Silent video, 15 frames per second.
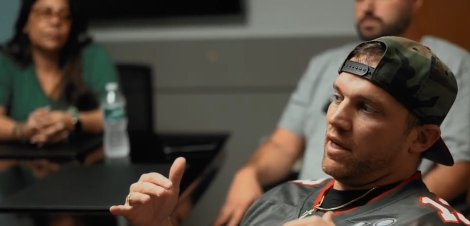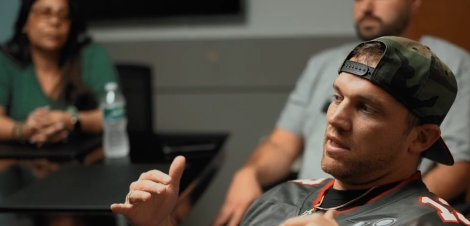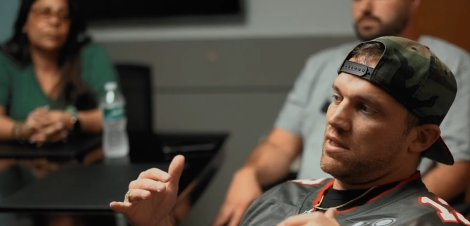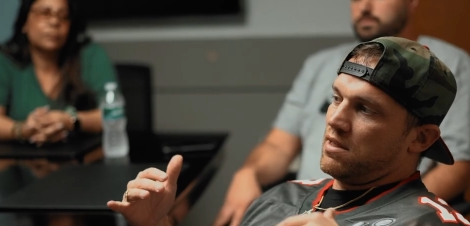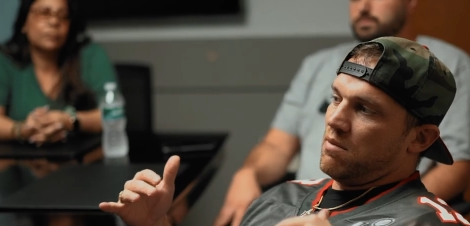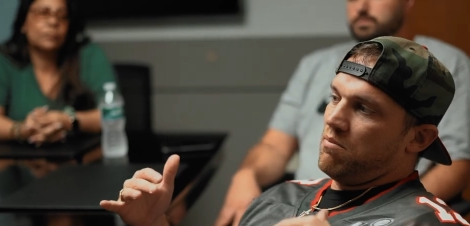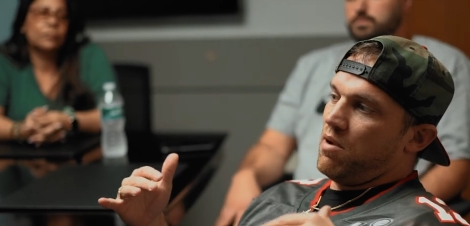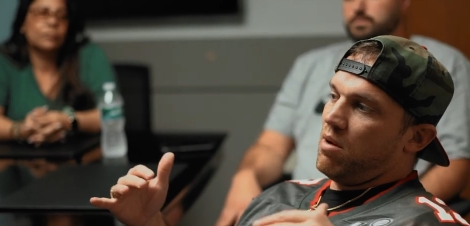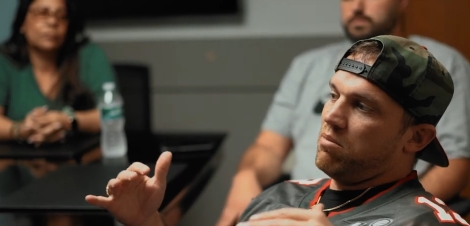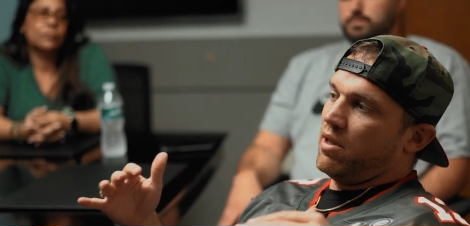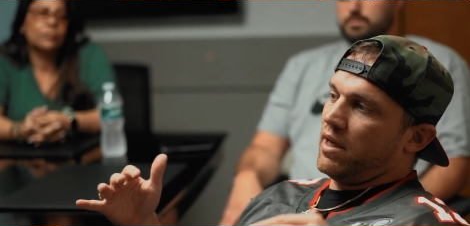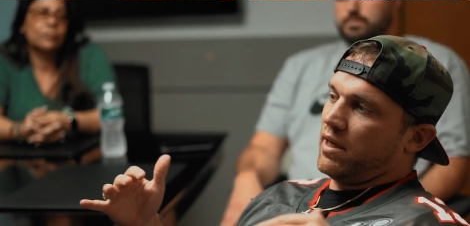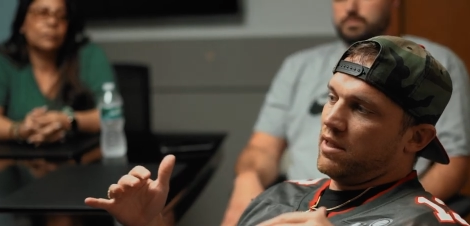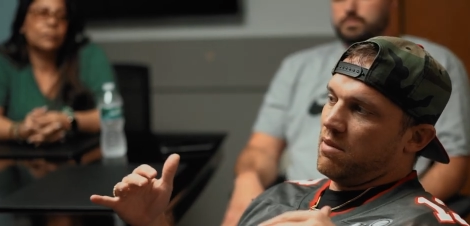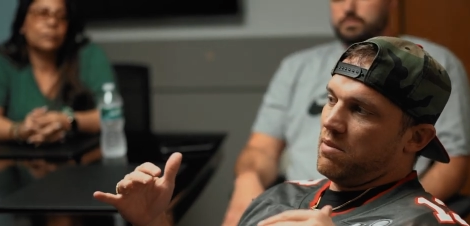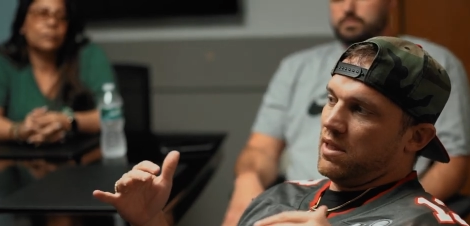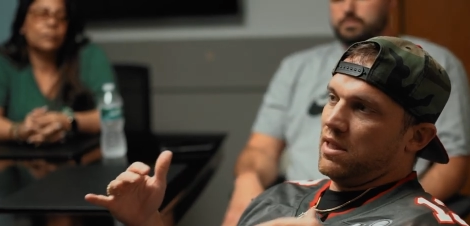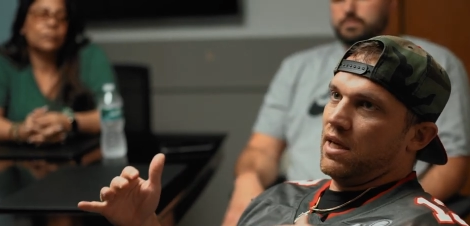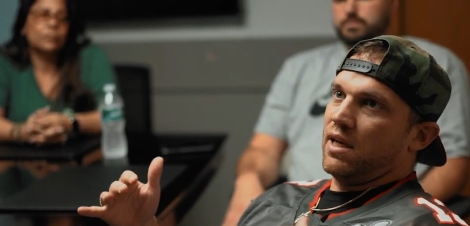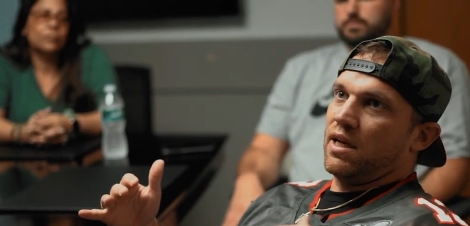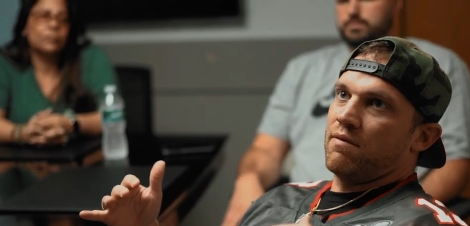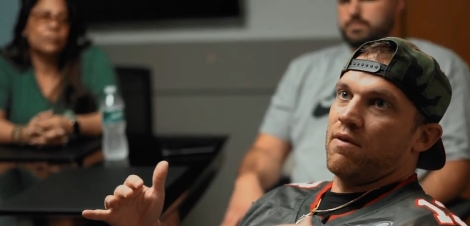Speaker 1: is the bubbling in the
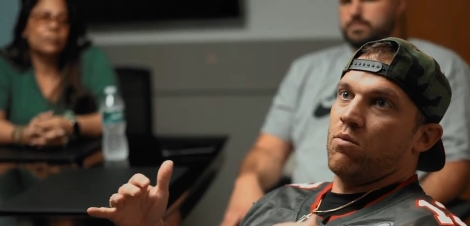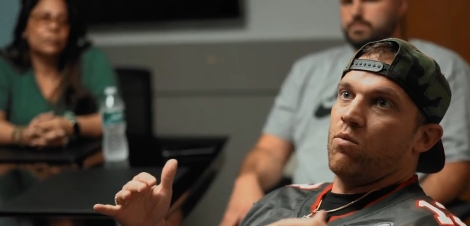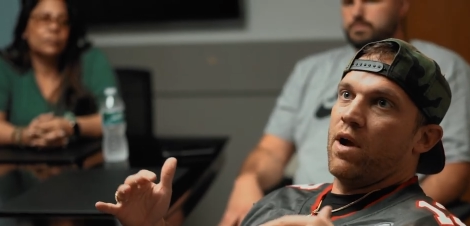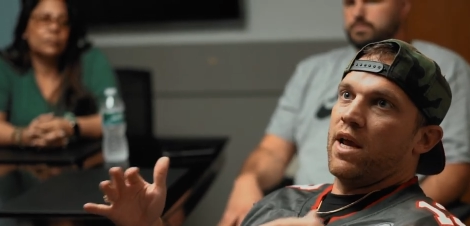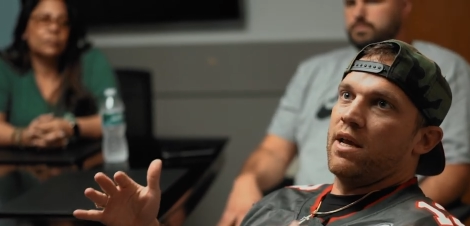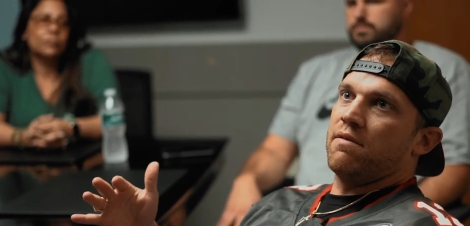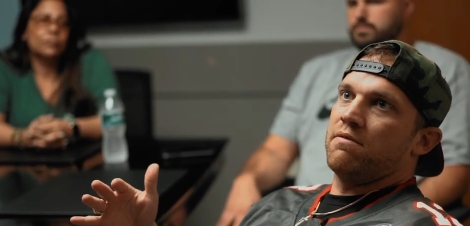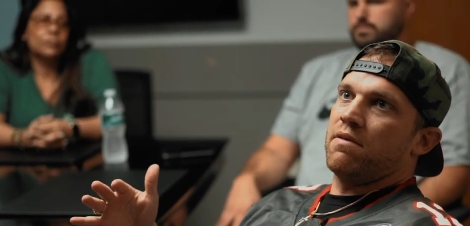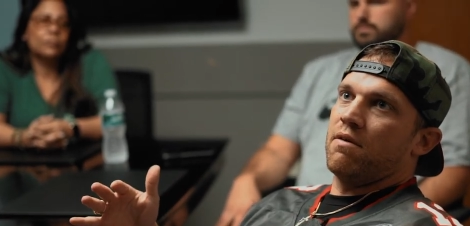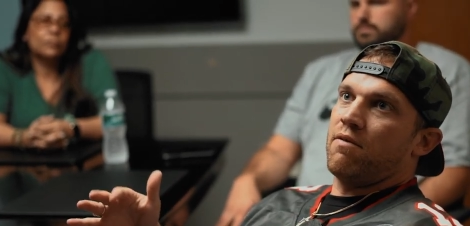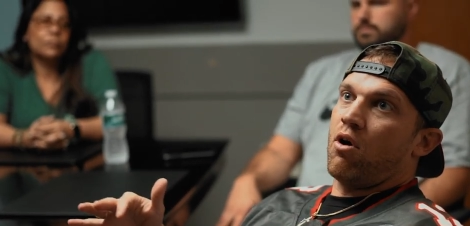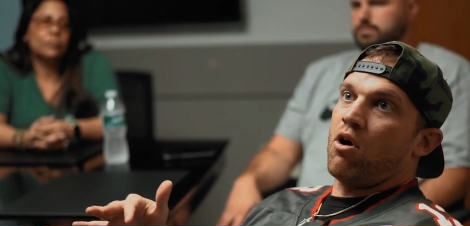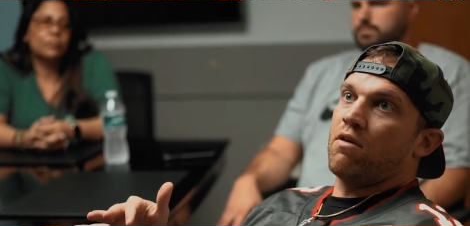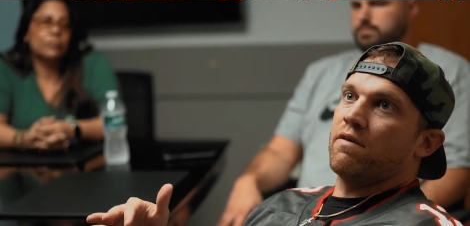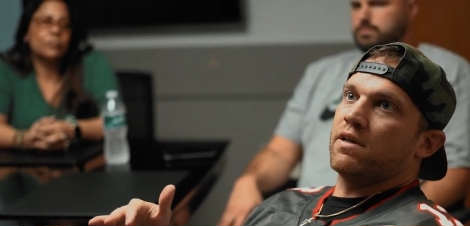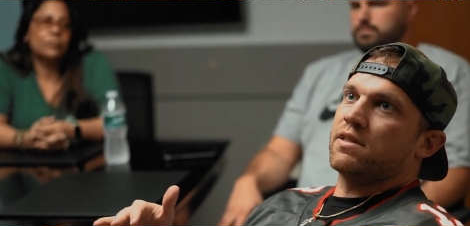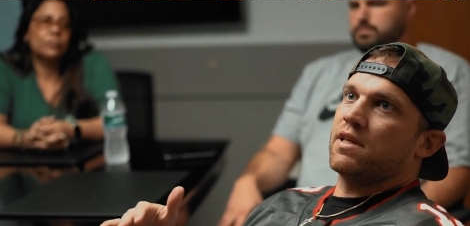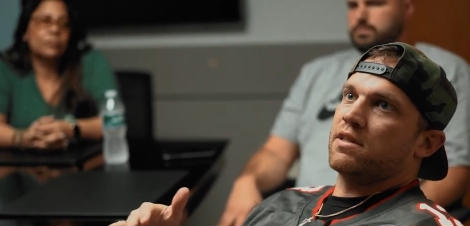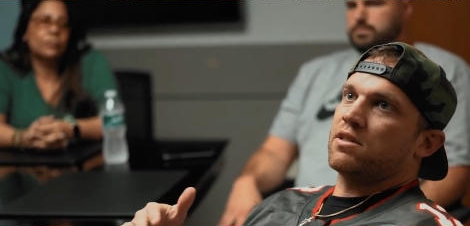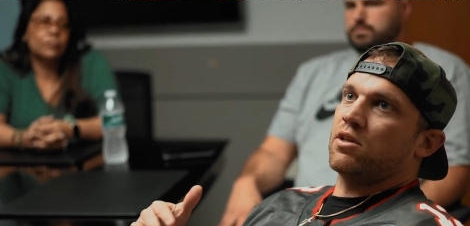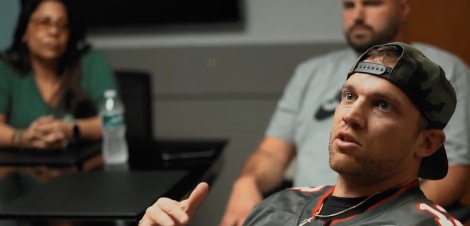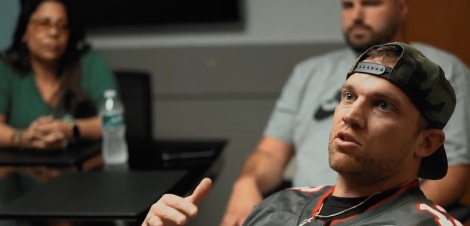beginning of a wave of harvest
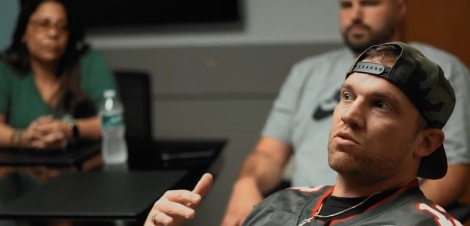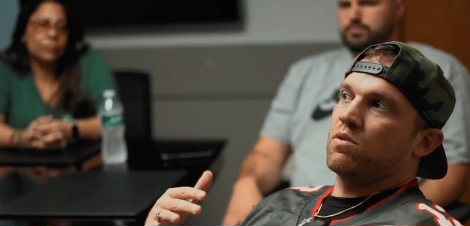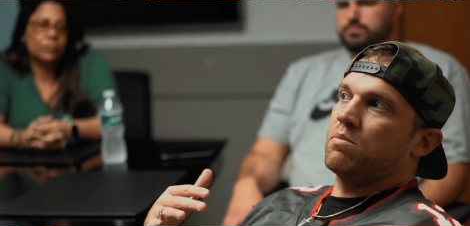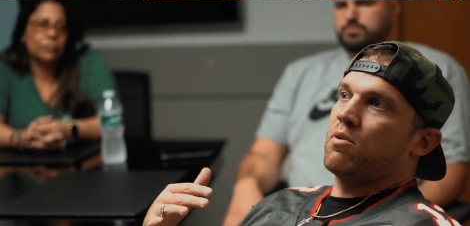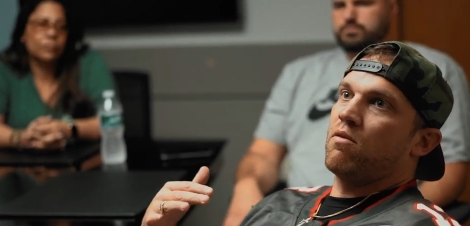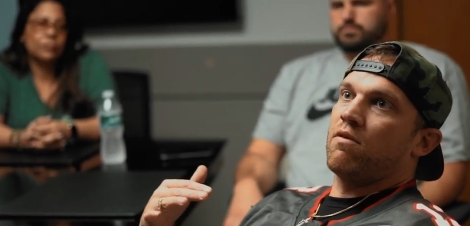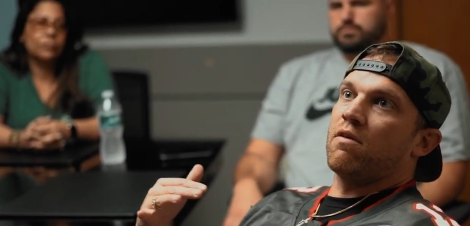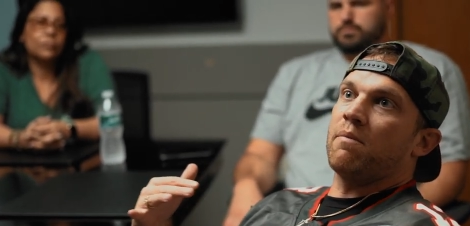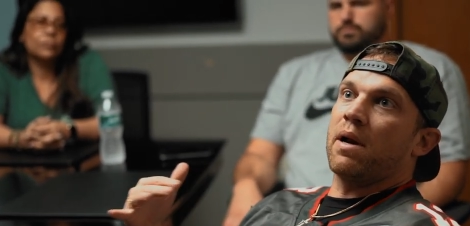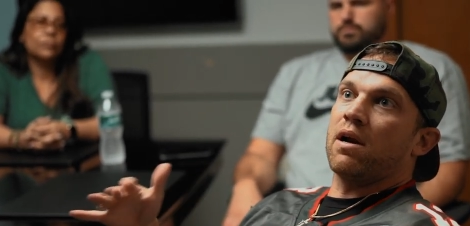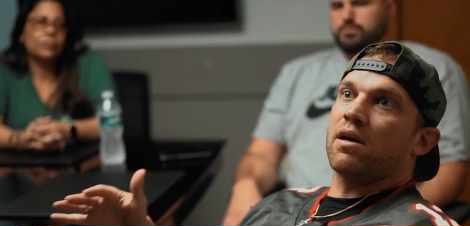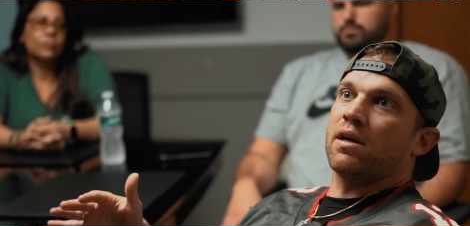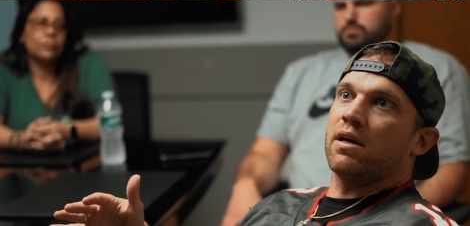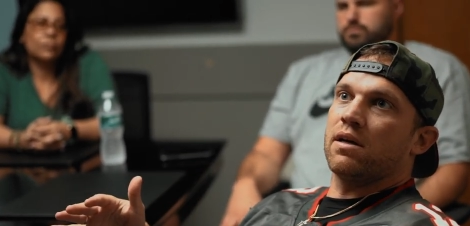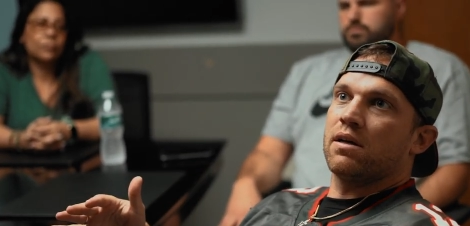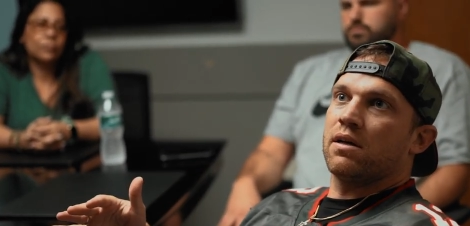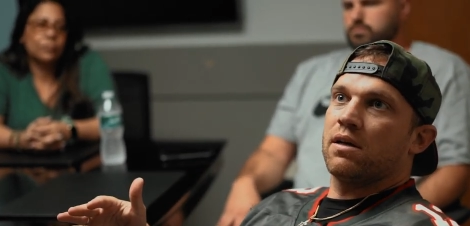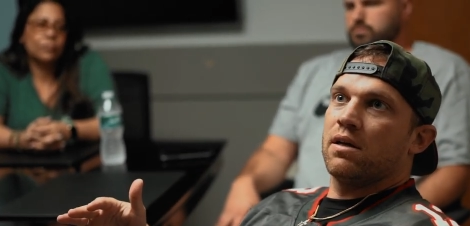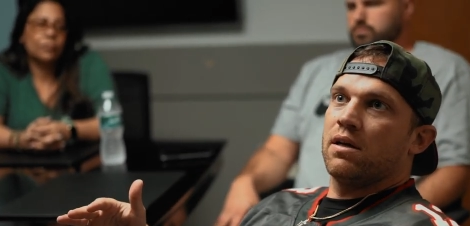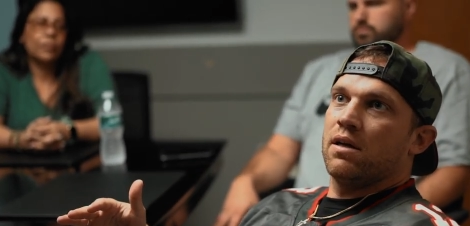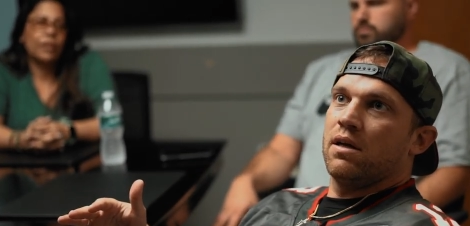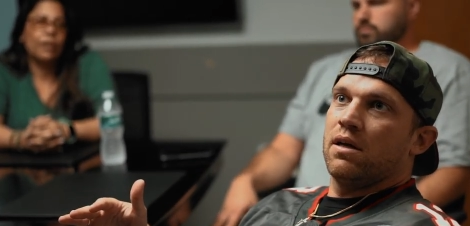that's going to sweep over America.
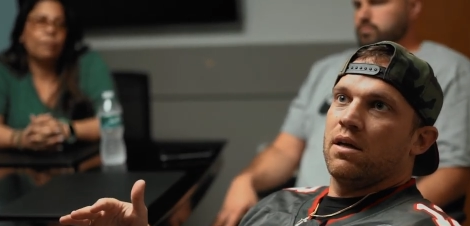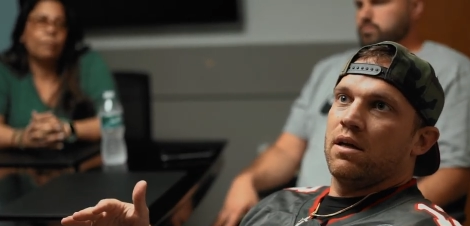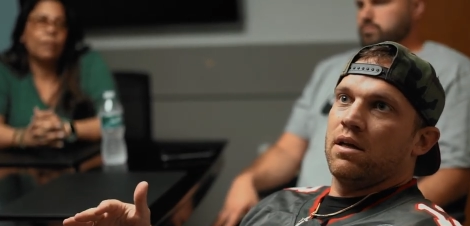That's good.